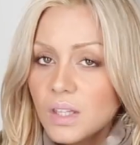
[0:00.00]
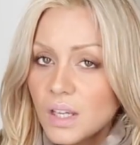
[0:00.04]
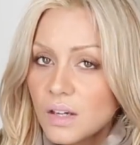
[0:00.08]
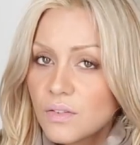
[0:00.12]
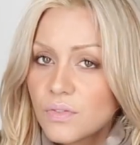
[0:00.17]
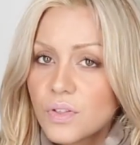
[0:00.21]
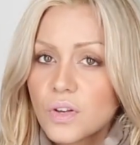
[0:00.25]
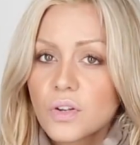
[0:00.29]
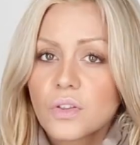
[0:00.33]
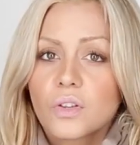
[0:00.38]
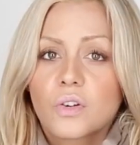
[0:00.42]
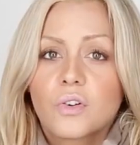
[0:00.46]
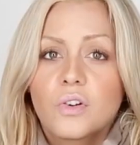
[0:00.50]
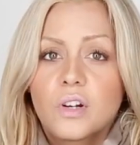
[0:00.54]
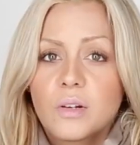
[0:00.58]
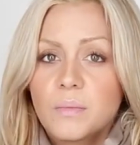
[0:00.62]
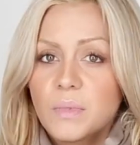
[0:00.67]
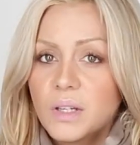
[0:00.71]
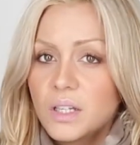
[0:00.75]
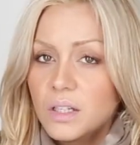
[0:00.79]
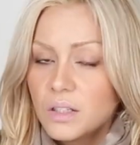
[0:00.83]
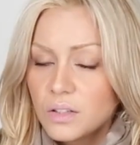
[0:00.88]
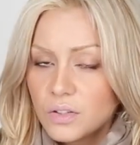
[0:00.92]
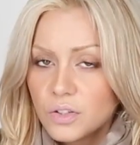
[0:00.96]
If they're the
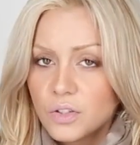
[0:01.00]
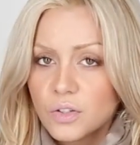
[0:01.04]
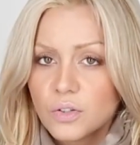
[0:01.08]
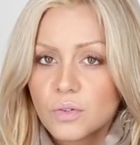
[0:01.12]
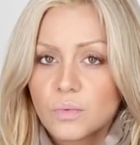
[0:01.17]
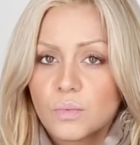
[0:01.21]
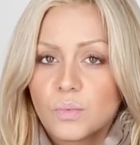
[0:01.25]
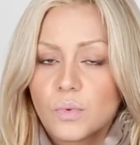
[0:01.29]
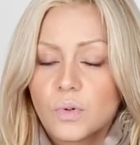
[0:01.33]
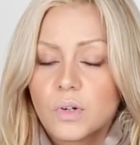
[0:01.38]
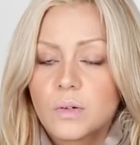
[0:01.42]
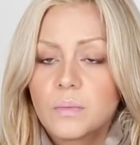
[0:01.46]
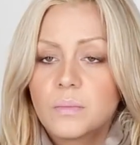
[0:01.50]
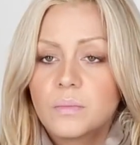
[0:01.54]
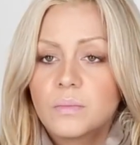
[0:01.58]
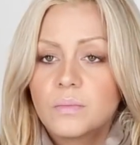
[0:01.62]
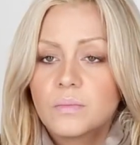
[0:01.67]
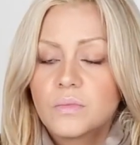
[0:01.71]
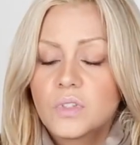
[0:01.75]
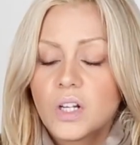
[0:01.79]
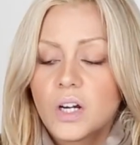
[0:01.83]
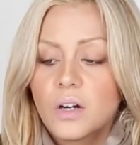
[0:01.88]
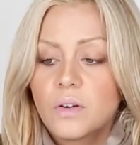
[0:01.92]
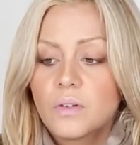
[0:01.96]
creamy, you're
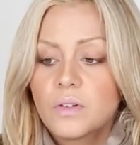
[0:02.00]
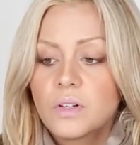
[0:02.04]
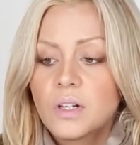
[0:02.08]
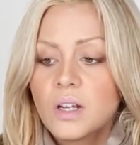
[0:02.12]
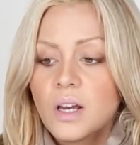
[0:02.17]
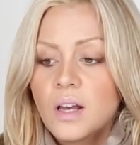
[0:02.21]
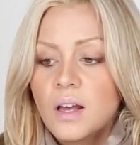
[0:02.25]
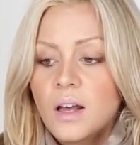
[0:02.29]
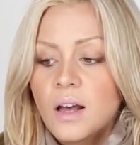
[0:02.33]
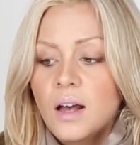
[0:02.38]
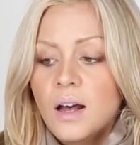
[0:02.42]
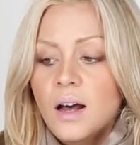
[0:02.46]
warm tone.